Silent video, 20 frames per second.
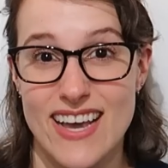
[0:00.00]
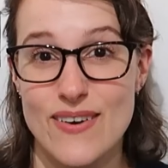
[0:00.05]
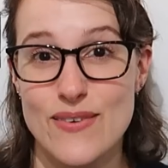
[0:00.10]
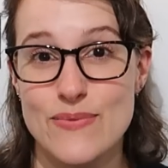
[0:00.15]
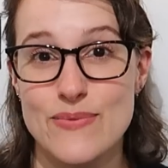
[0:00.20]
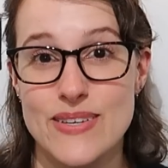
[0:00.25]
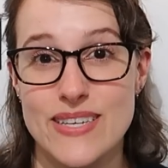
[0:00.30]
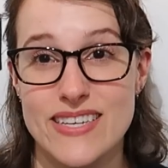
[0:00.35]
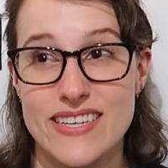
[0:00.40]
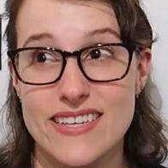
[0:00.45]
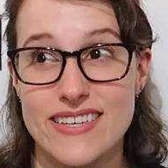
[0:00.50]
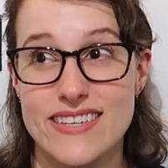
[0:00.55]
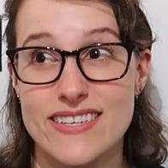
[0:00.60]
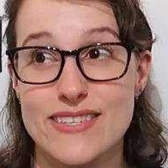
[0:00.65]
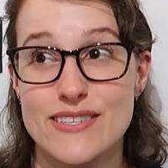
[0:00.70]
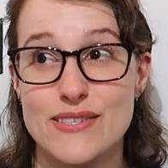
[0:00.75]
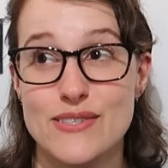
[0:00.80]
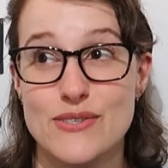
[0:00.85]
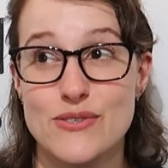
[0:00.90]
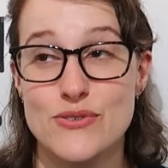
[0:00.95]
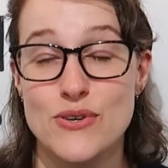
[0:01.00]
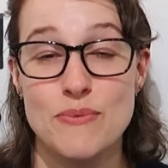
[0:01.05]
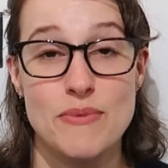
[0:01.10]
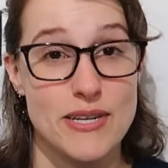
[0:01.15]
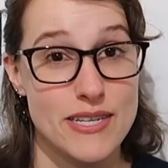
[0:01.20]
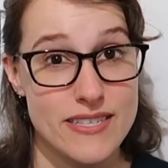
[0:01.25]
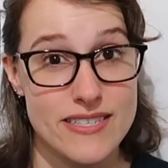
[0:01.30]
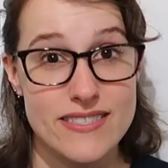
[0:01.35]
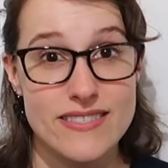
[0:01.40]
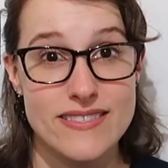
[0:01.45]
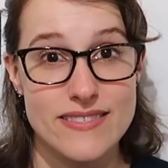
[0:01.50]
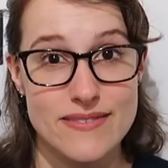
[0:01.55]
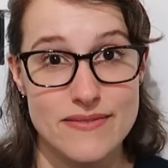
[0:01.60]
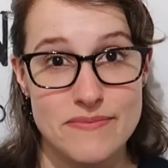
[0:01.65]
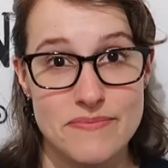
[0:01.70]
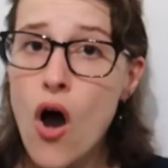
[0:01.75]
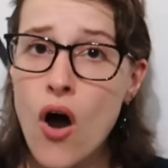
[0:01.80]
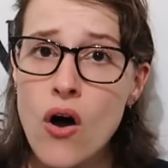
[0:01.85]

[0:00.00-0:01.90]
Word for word: That would be tremendous.